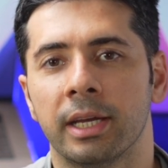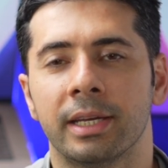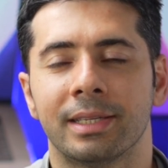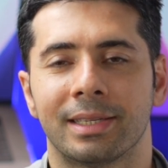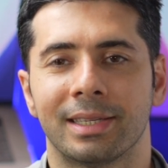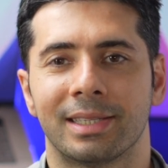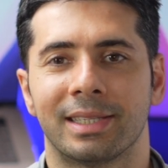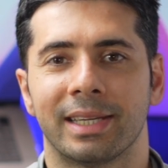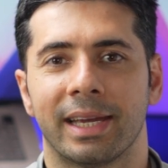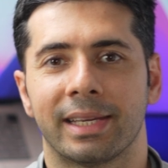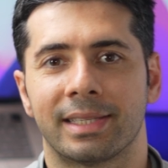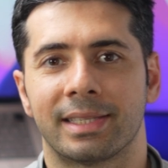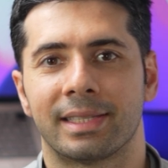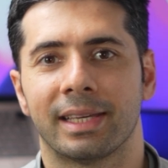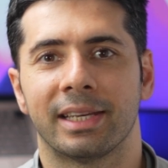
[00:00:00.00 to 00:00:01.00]

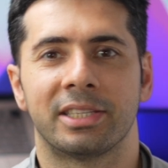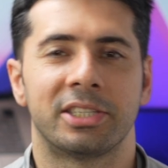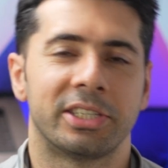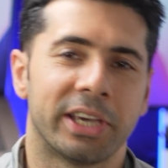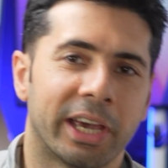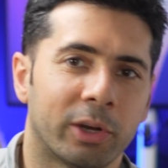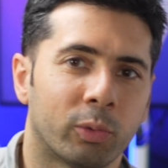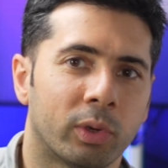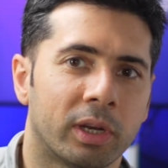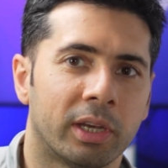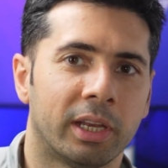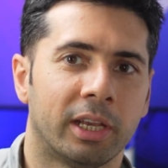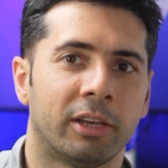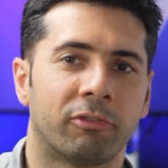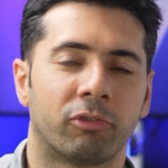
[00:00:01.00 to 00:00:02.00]
suggests a genuine
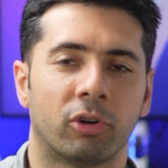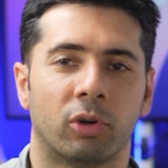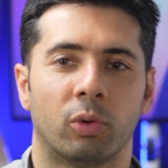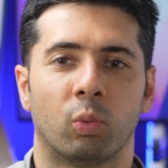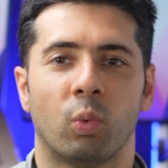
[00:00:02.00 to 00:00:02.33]
need for